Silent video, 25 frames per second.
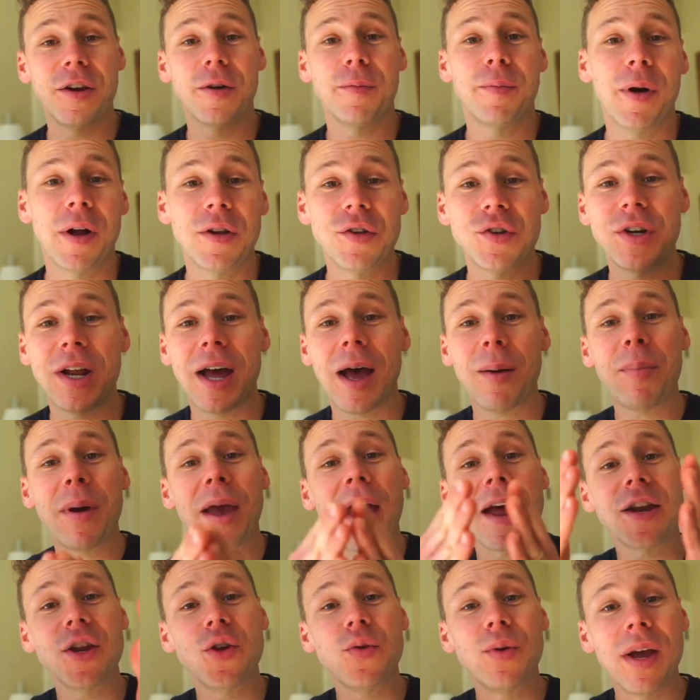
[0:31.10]
budget app
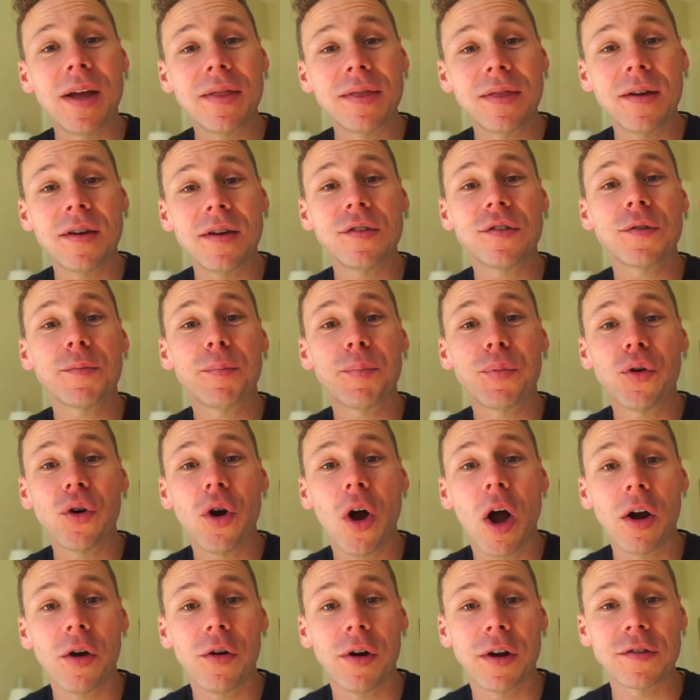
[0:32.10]
and you get this
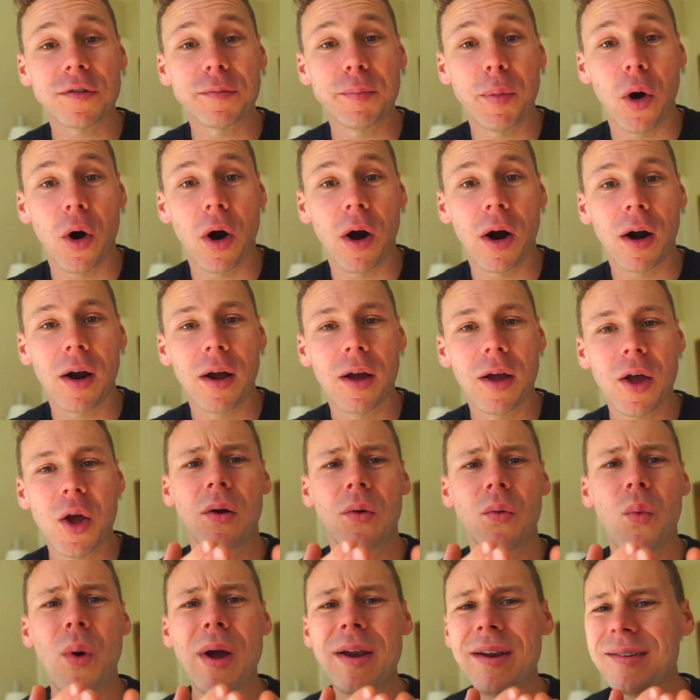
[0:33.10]
progress bar.
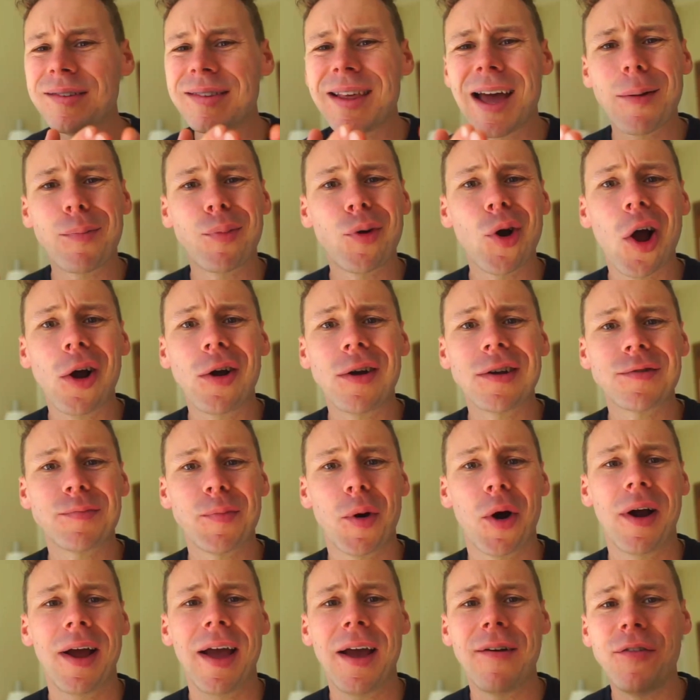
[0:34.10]
When is that progress
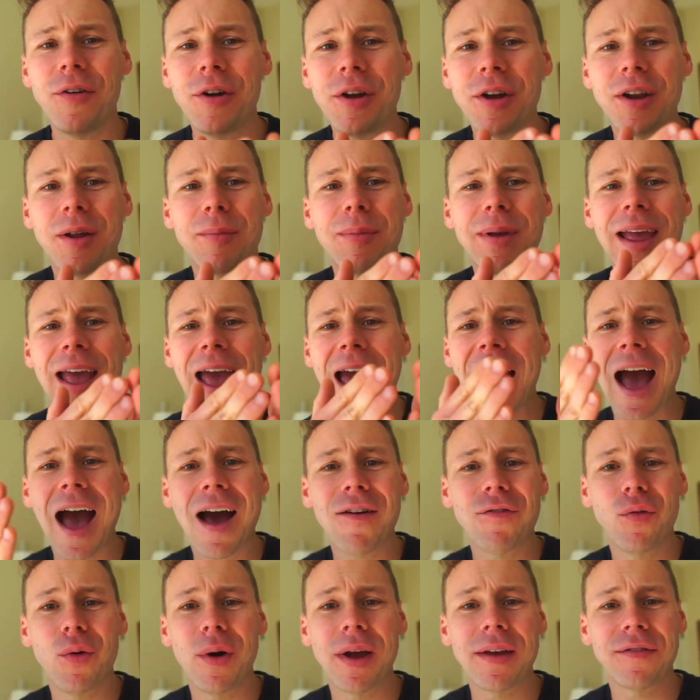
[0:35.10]
bar ever going to be
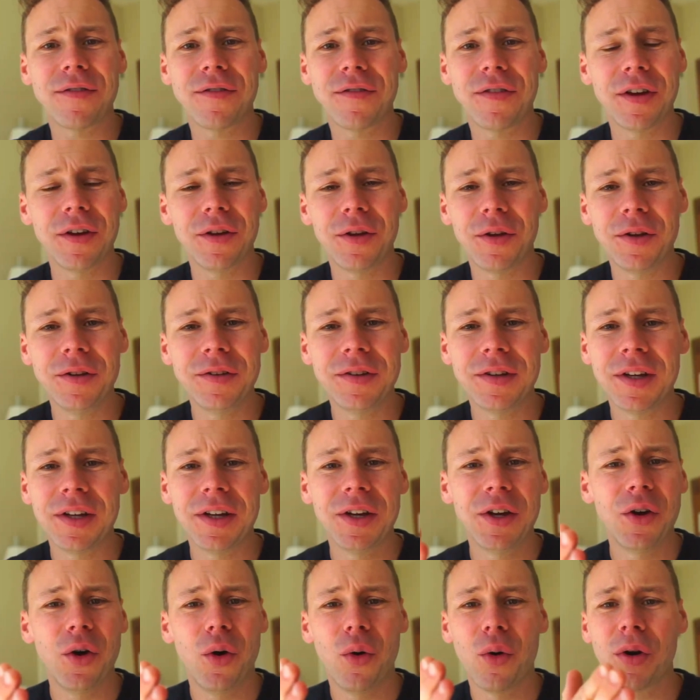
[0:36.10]
halfway filled
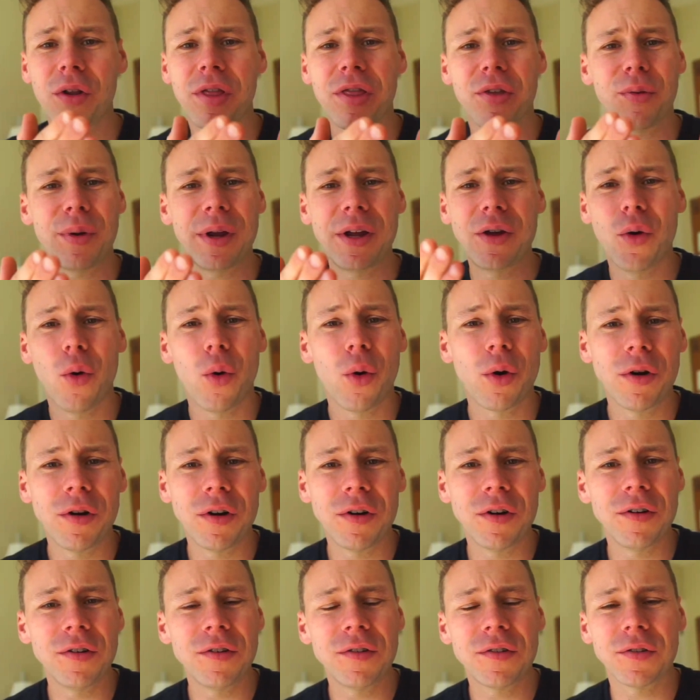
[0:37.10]
or three
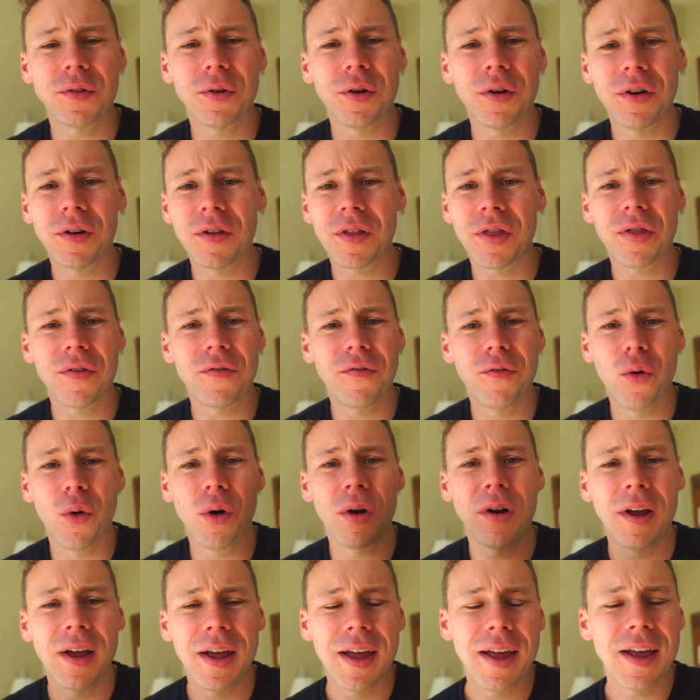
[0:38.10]
quarters or
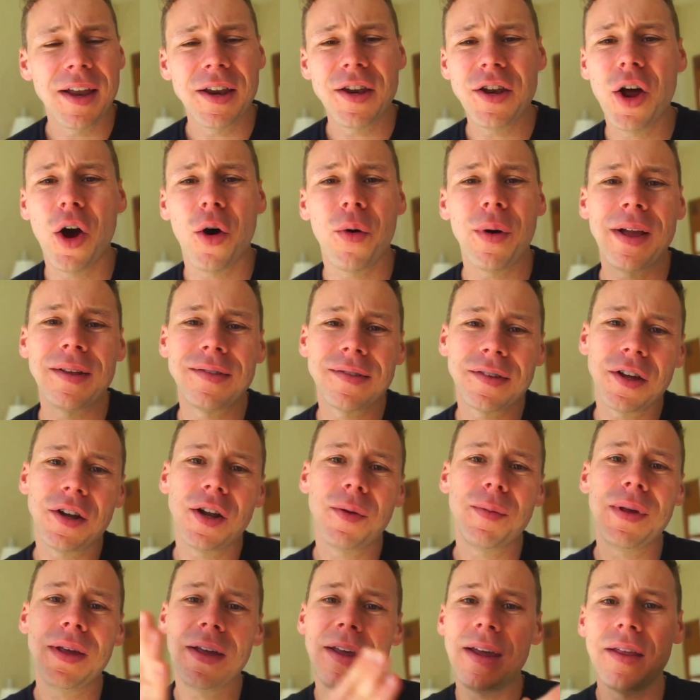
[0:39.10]
four? No, it's going to
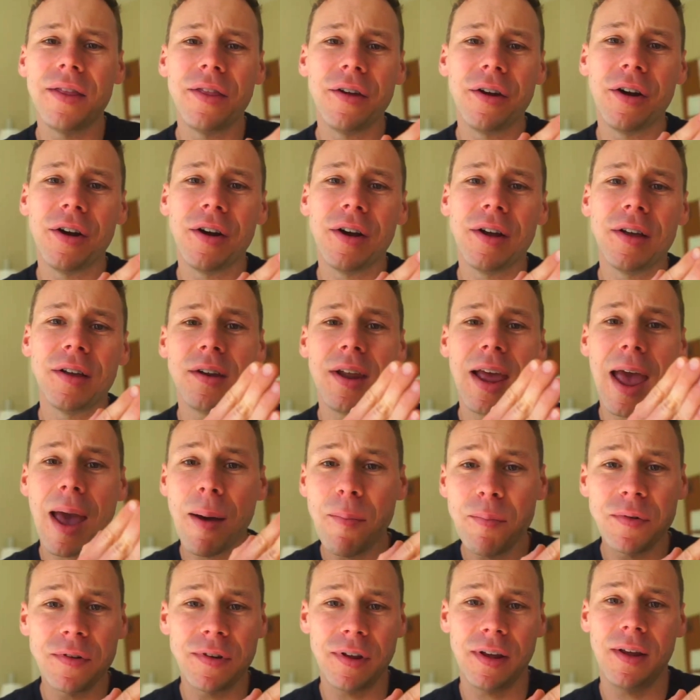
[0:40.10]
be either
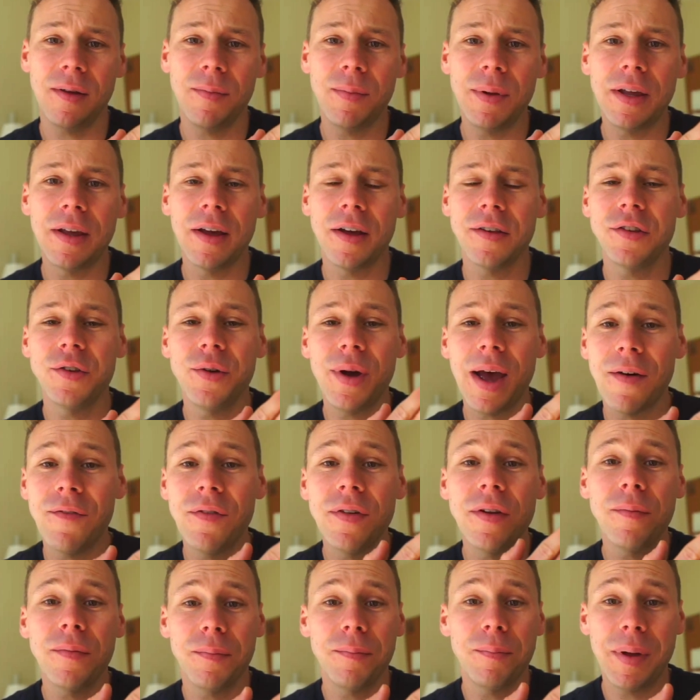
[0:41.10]
empty because you
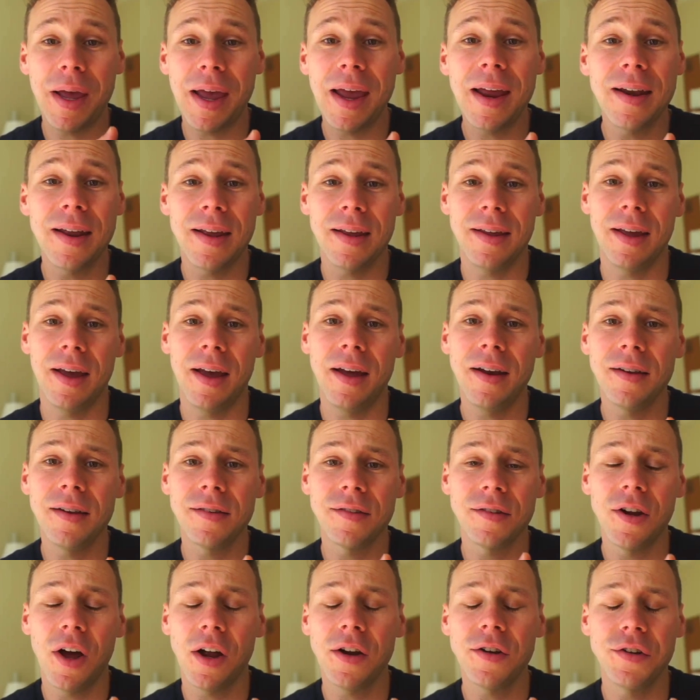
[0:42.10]
haven't paid it yet, it's
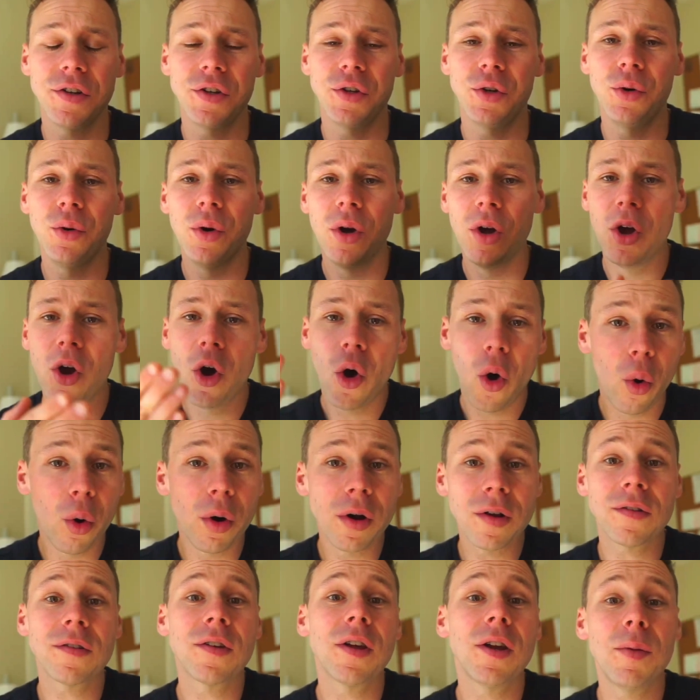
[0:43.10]
not due, or
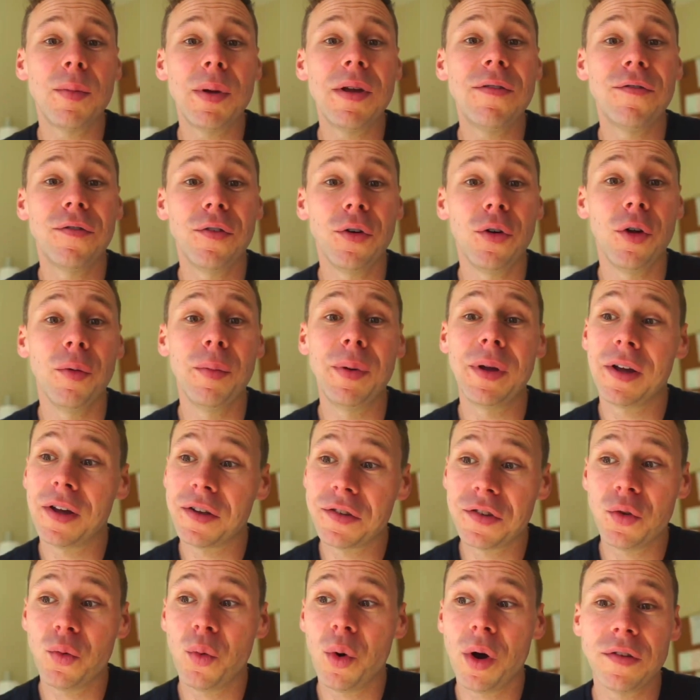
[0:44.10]
it's going to be full because
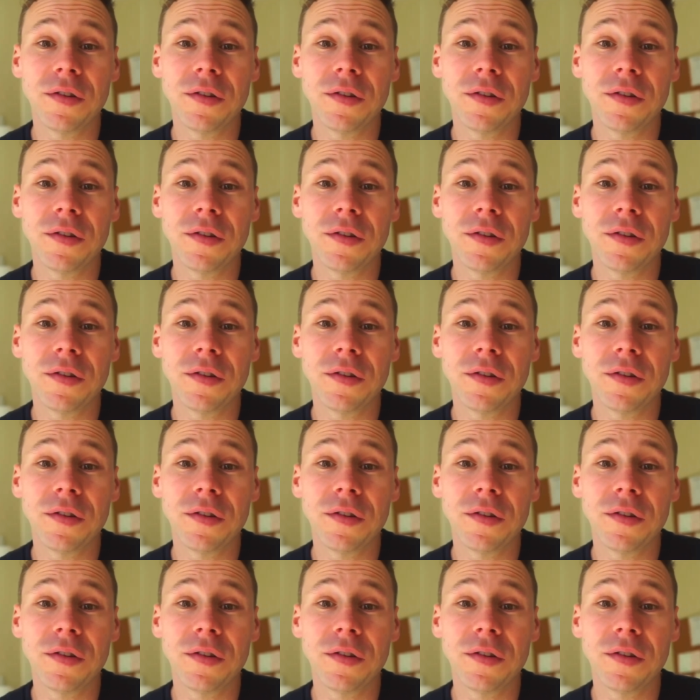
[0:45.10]
it was